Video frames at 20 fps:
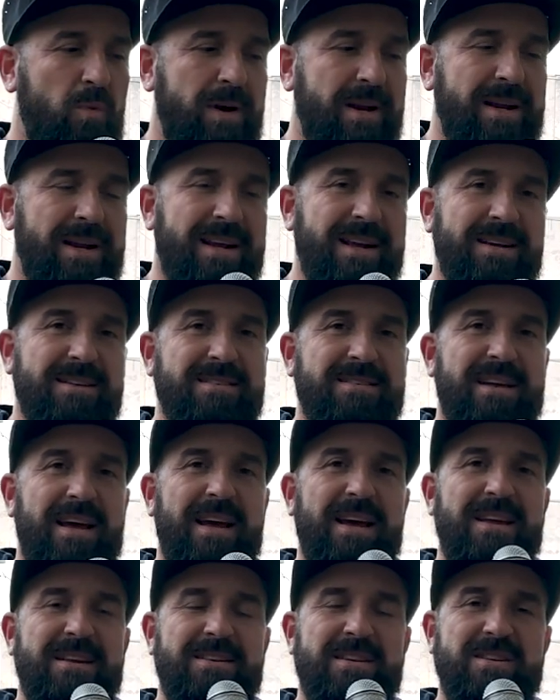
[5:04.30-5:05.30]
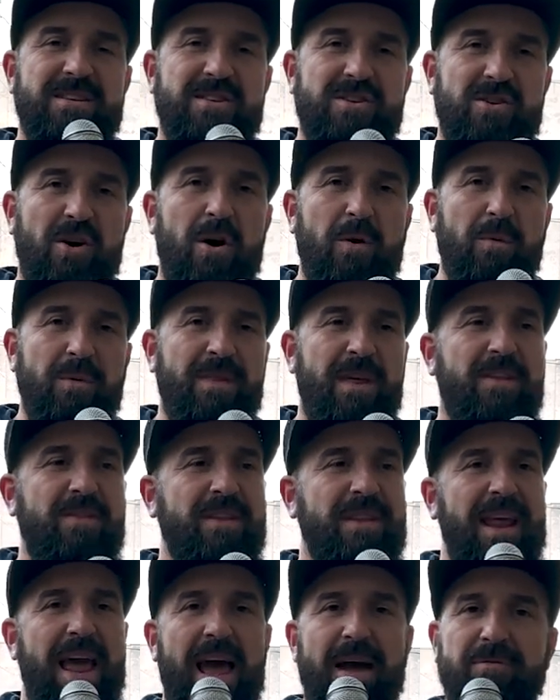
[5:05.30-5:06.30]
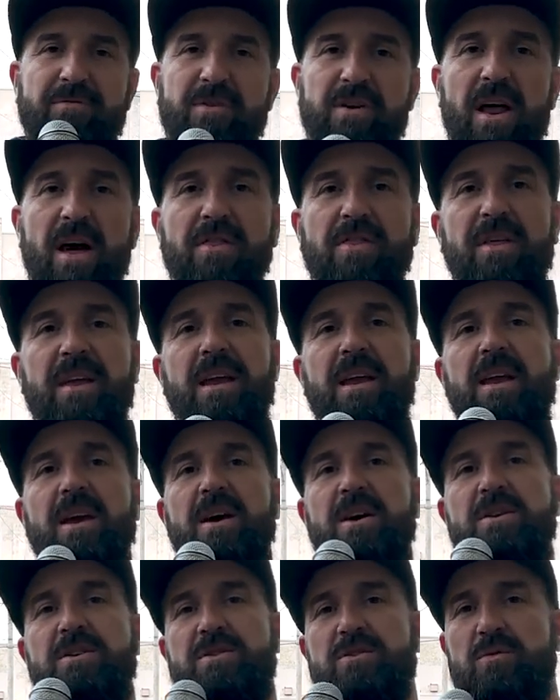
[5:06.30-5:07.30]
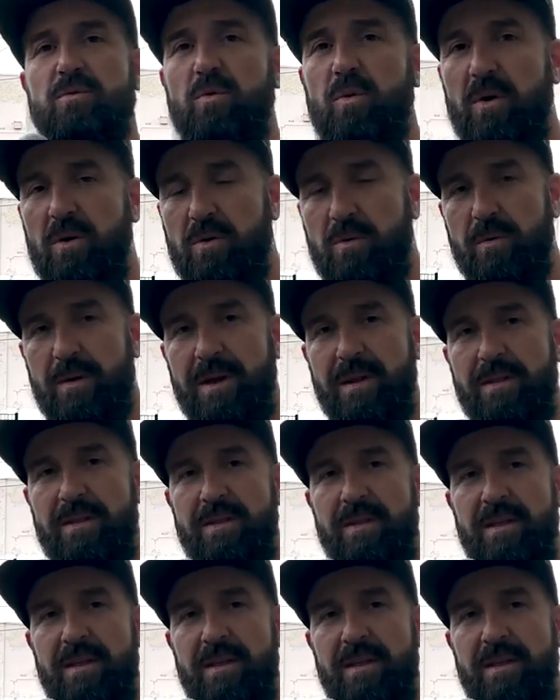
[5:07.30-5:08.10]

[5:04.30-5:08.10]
it is to start with nothing, to have nothing to work with.